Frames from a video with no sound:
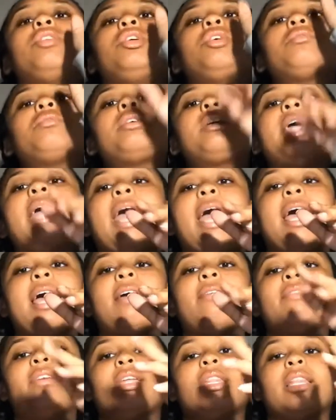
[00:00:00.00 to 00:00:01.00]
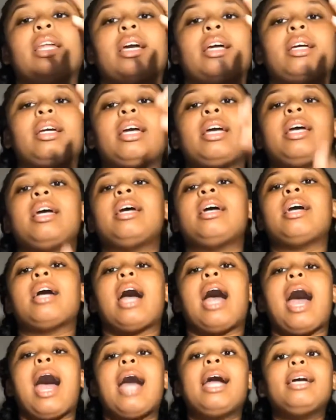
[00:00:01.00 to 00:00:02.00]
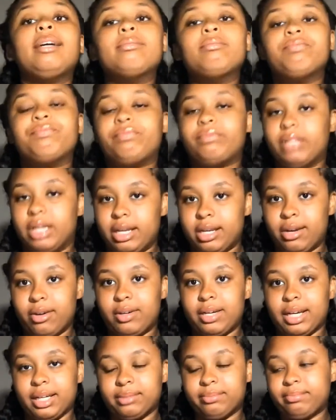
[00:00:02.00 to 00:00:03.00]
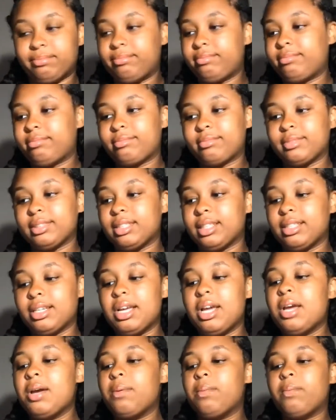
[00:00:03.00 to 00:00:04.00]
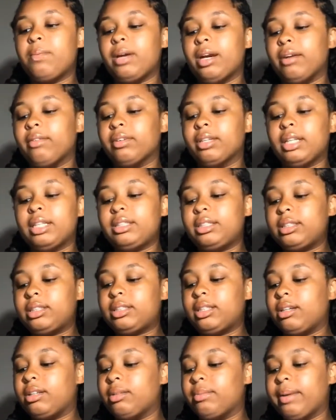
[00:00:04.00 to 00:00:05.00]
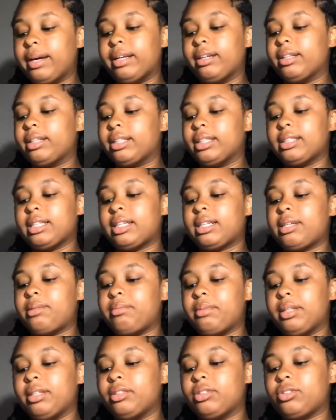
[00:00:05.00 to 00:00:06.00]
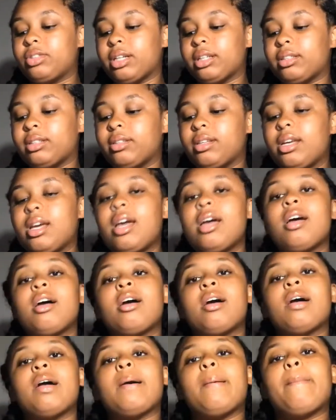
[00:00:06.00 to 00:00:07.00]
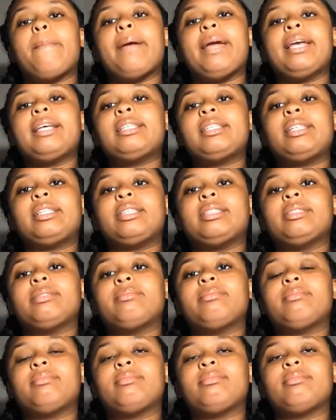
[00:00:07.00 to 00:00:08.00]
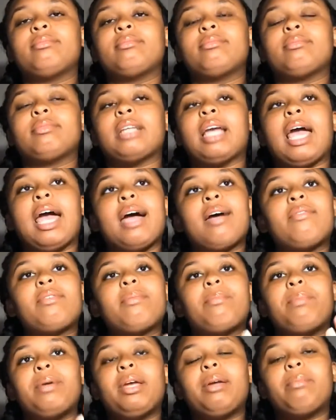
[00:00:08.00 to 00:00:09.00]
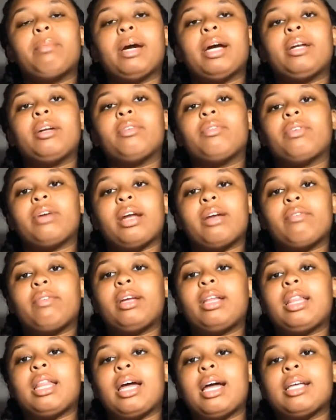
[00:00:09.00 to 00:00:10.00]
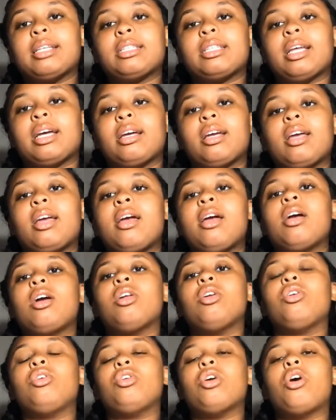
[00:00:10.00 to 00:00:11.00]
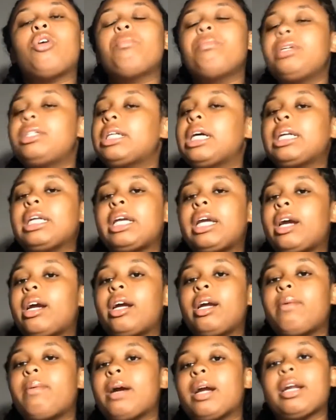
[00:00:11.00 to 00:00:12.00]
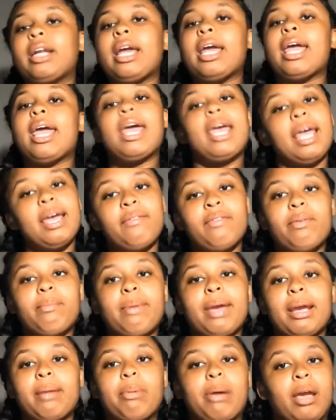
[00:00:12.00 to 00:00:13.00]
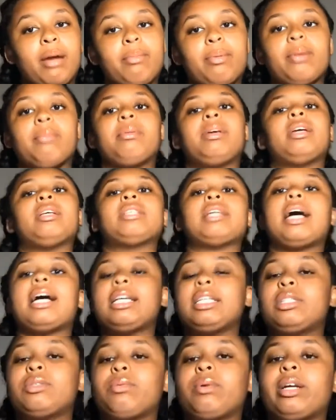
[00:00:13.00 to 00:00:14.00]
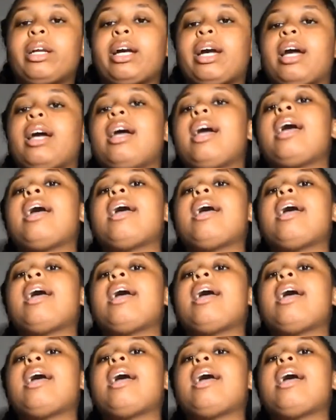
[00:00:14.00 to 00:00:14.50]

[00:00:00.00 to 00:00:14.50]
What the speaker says: can have it. Like okay, whatever. Let's just stay on the binder because I keep getting distracted. Basically, have a big binder for every class. Like, don't be trying to carry around that heavy backpack, bro, because I swear to God,